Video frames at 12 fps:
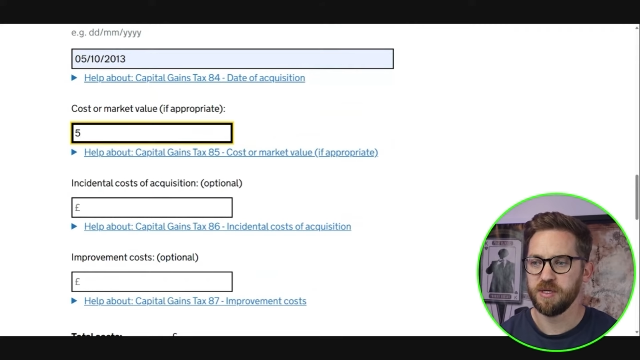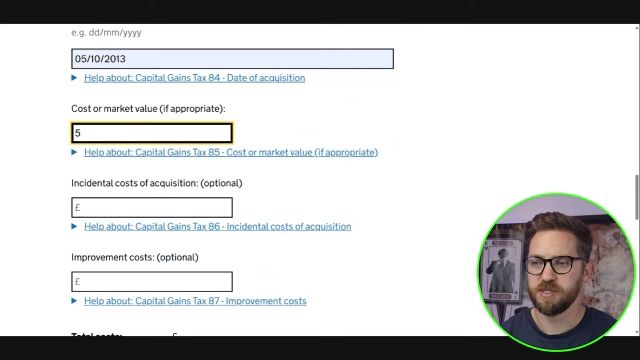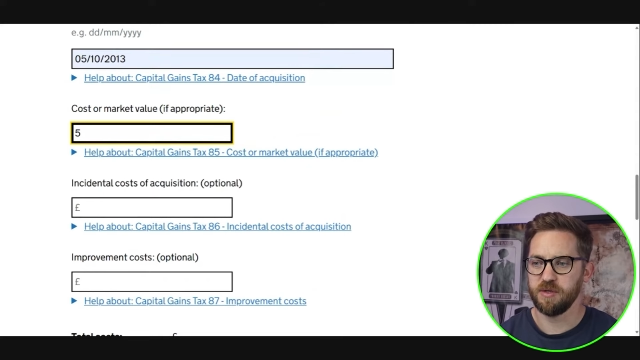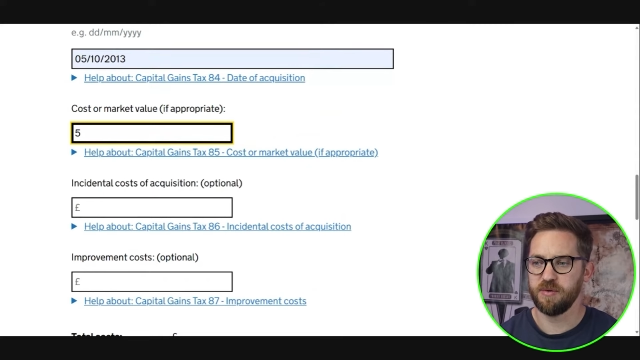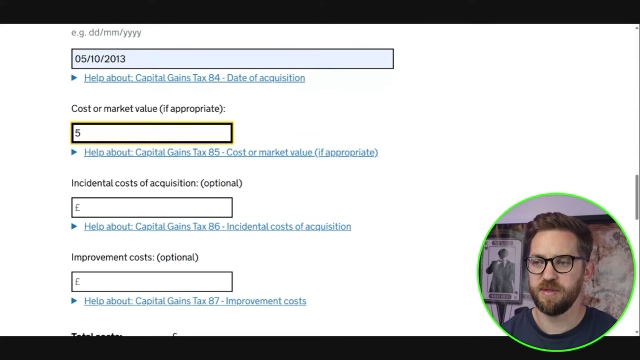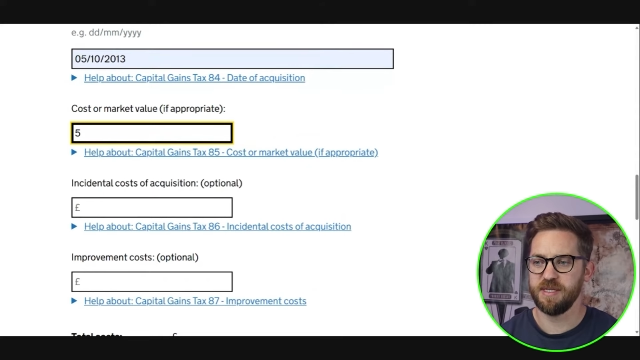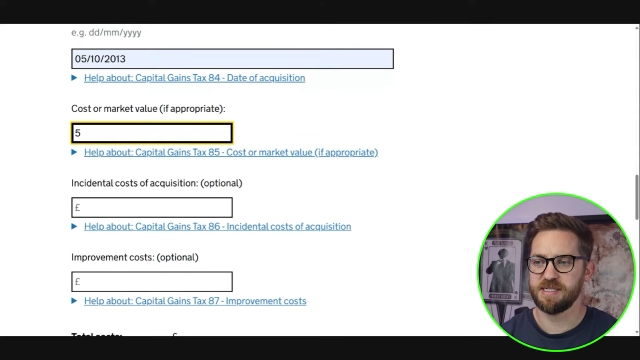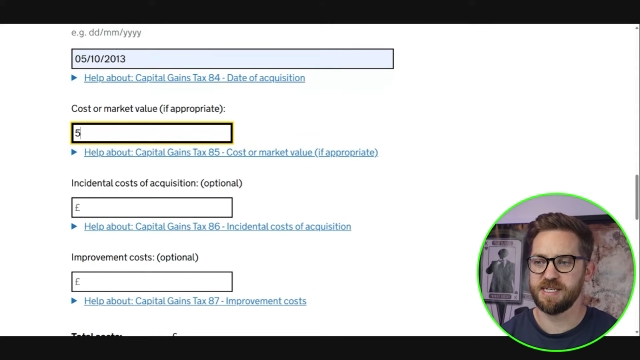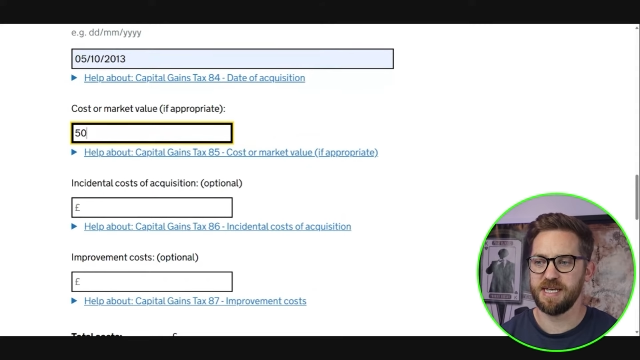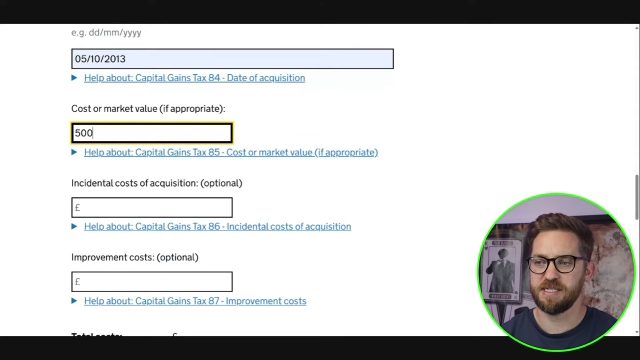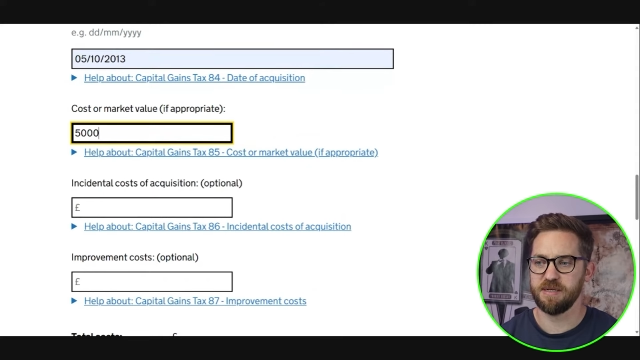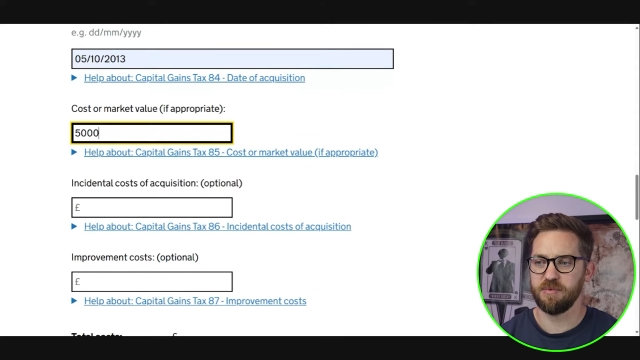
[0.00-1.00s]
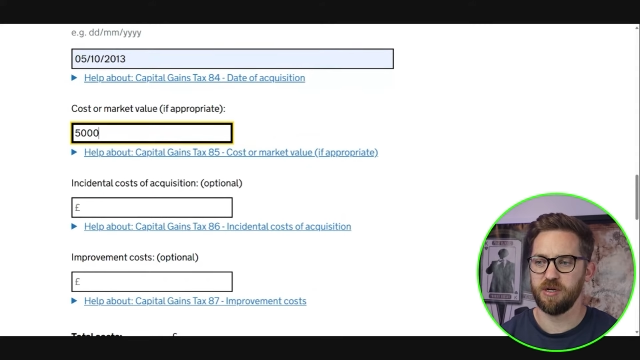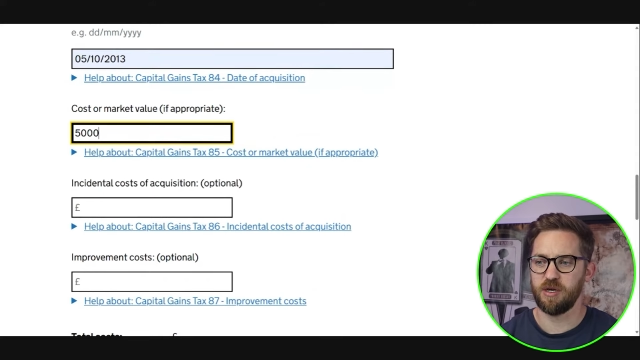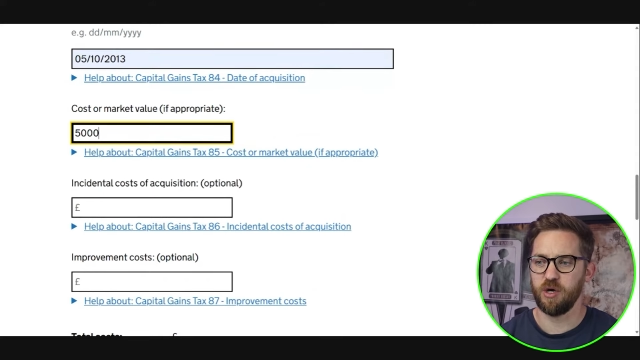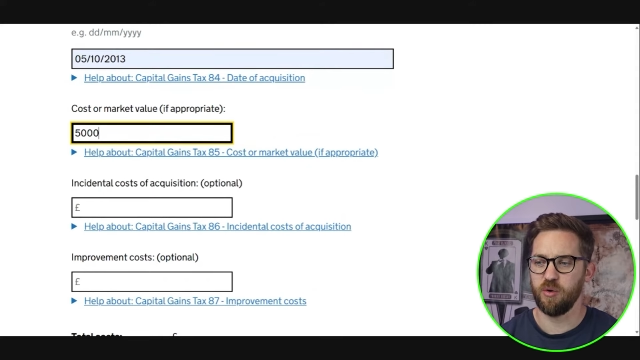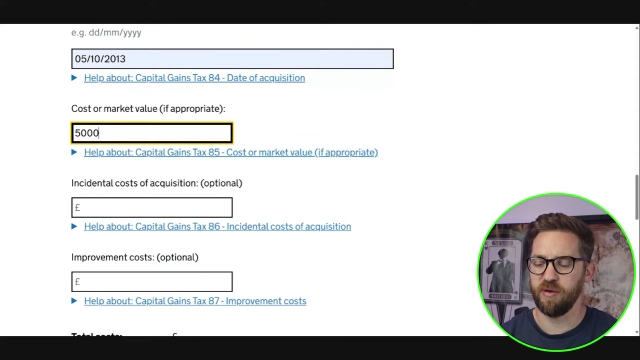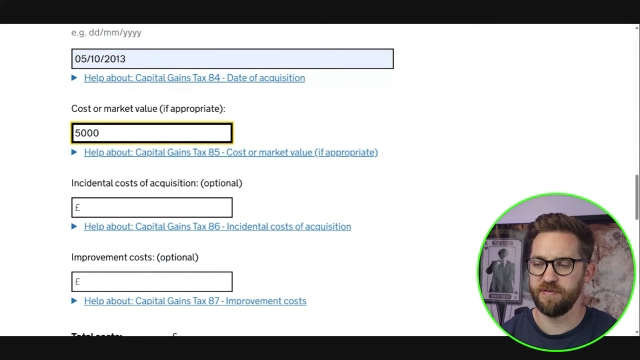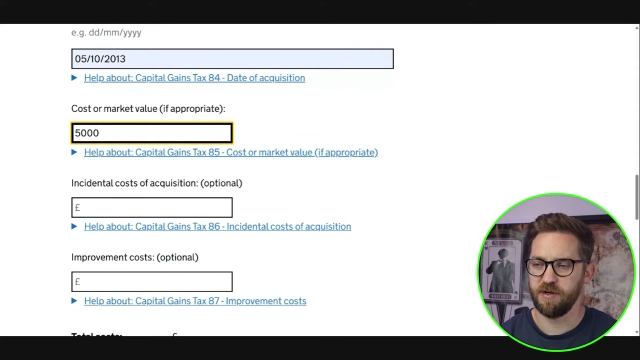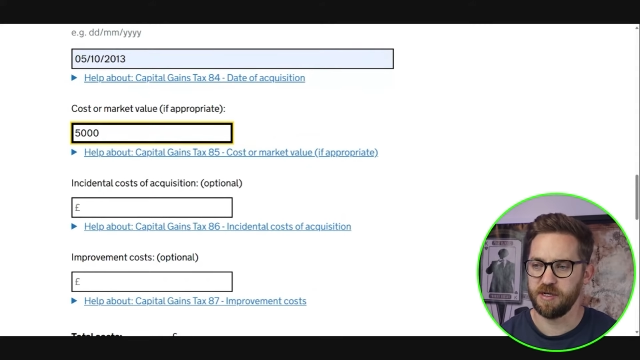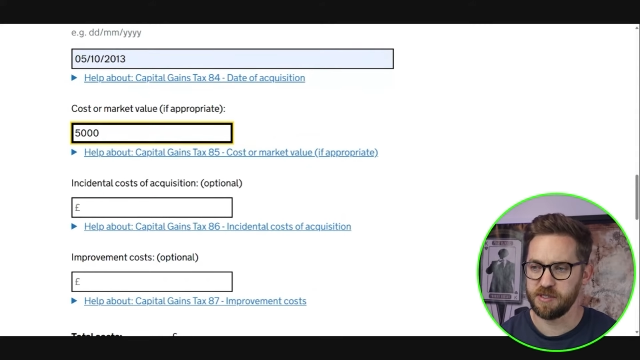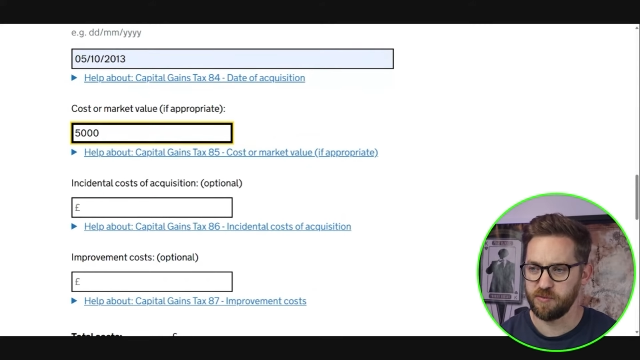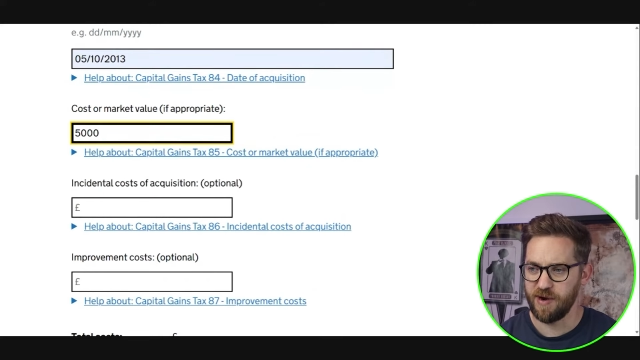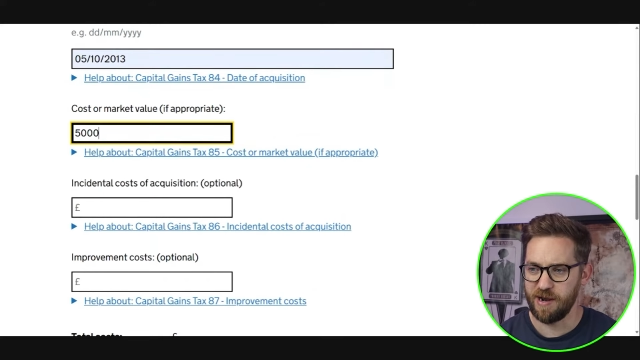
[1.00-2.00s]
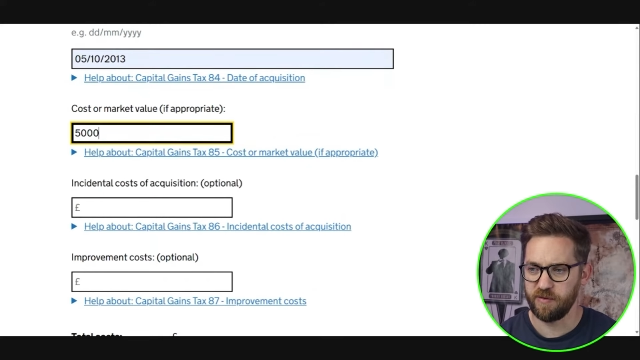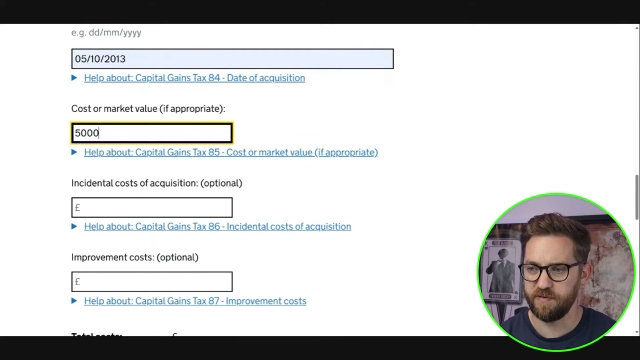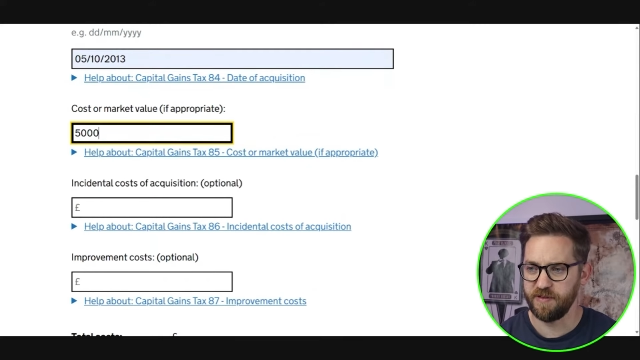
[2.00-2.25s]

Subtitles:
So in this case, I'm going to go with a nice round